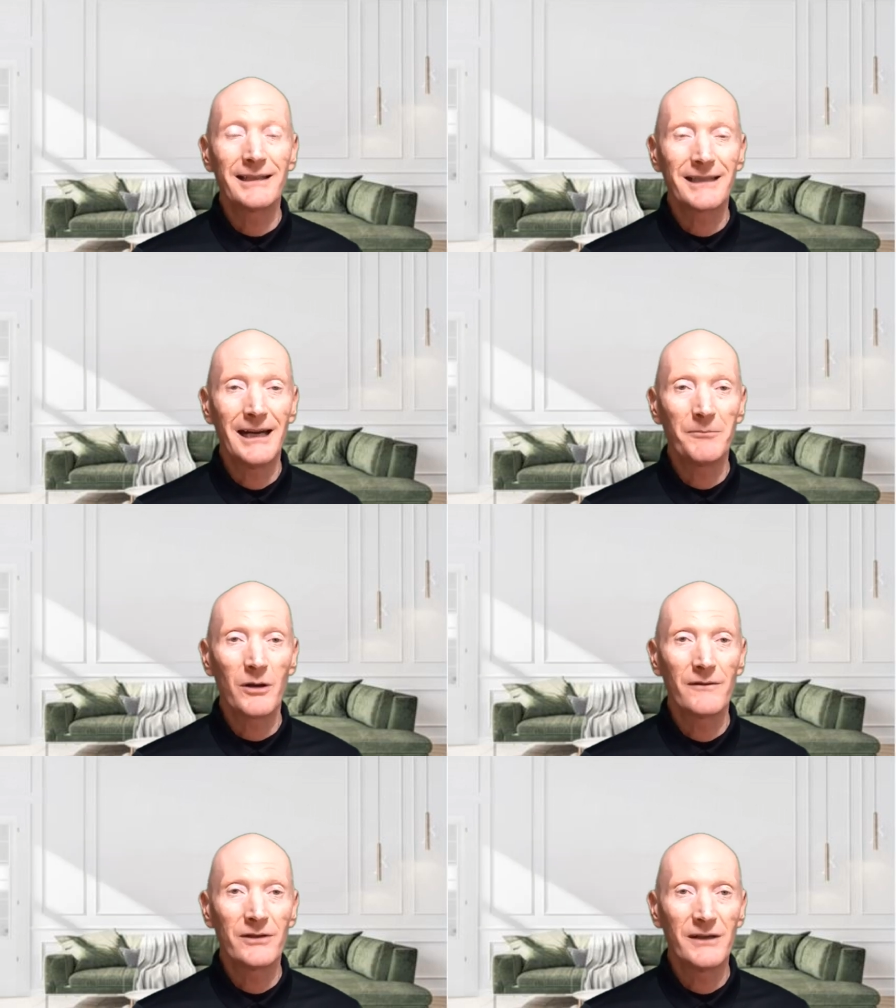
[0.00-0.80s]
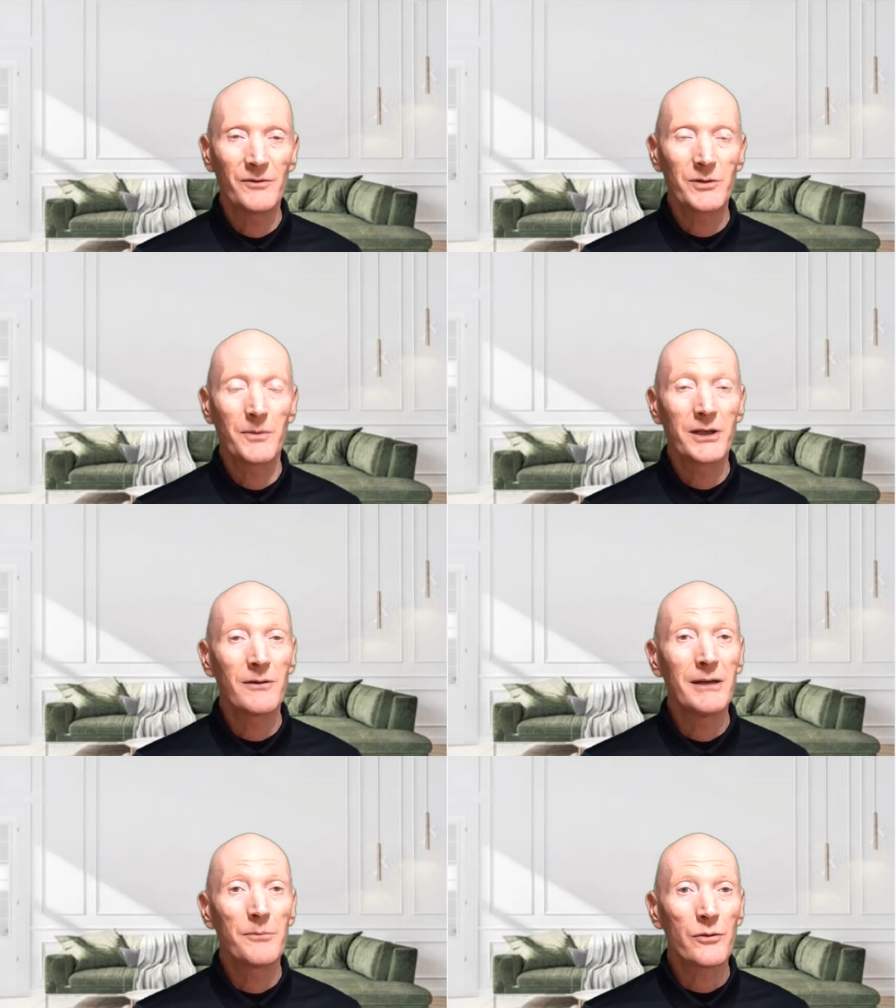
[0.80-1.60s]
example of a difference
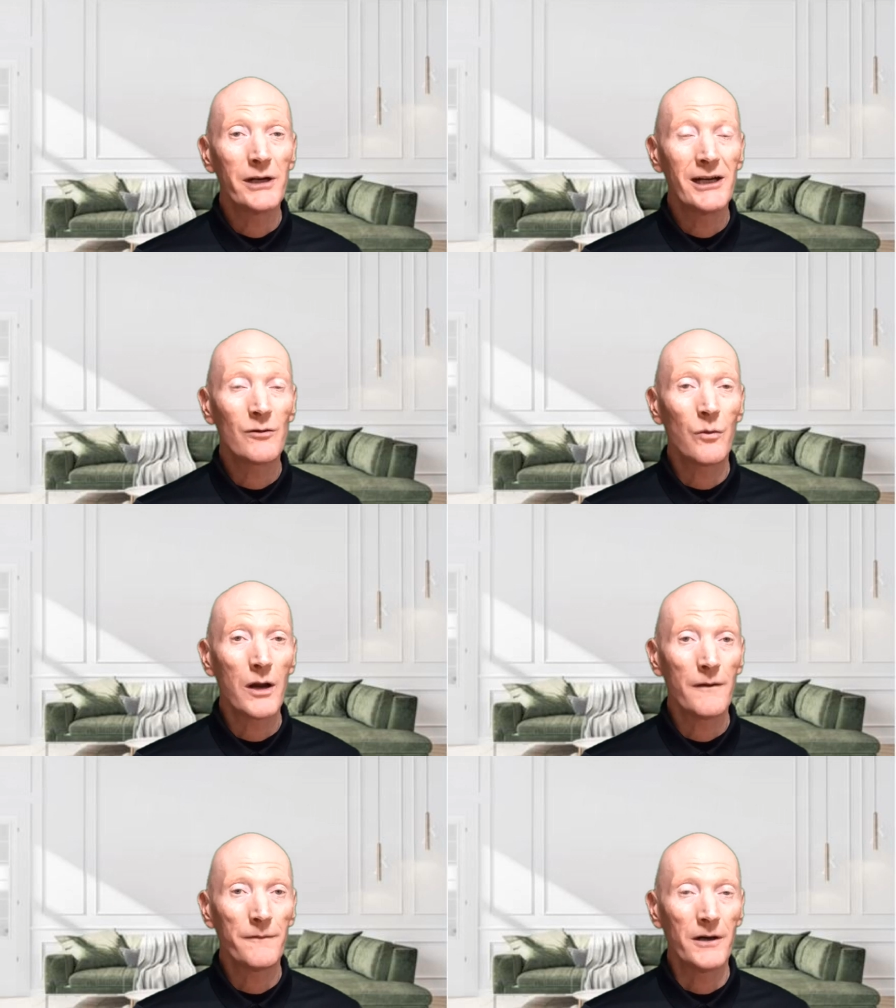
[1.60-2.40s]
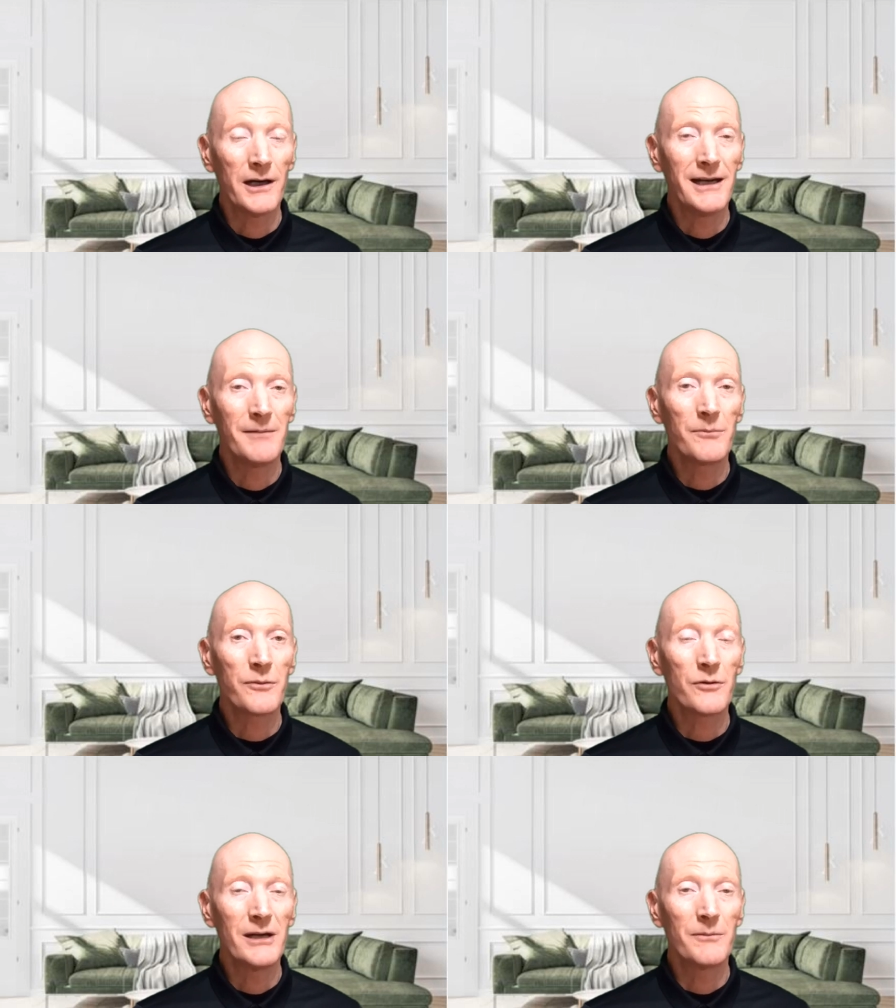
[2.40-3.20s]
between pre-qualified and
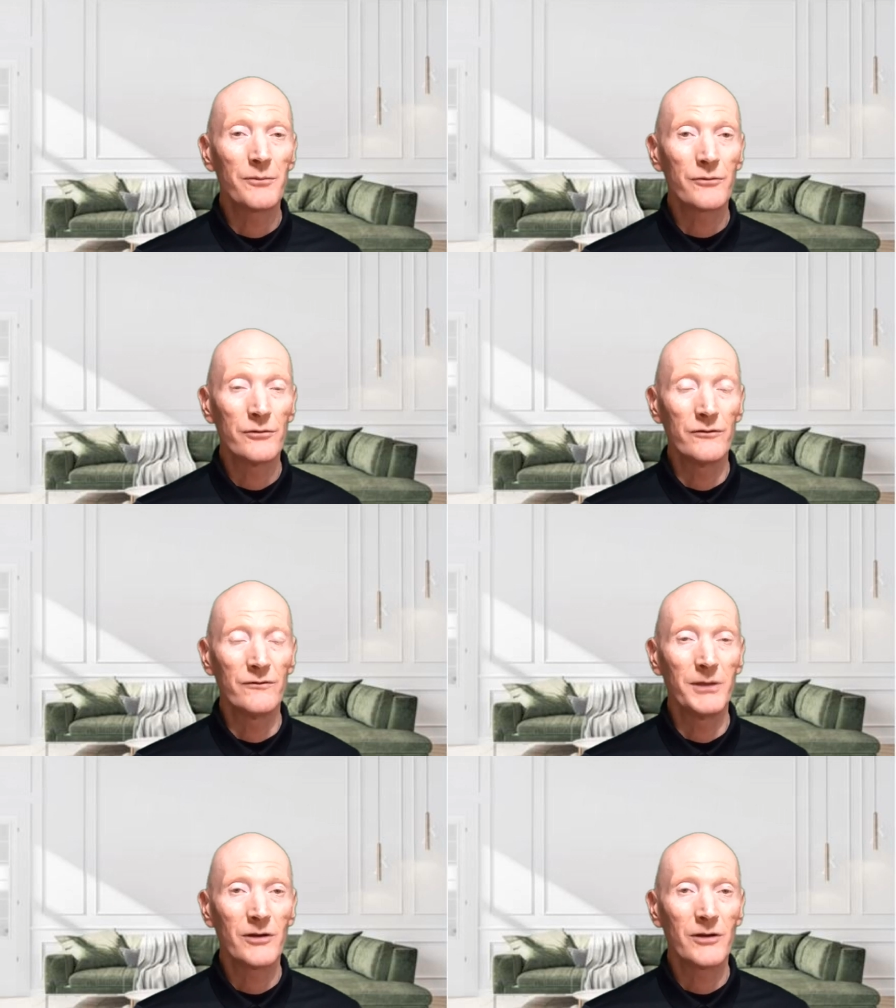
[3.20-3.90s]
pre-approved,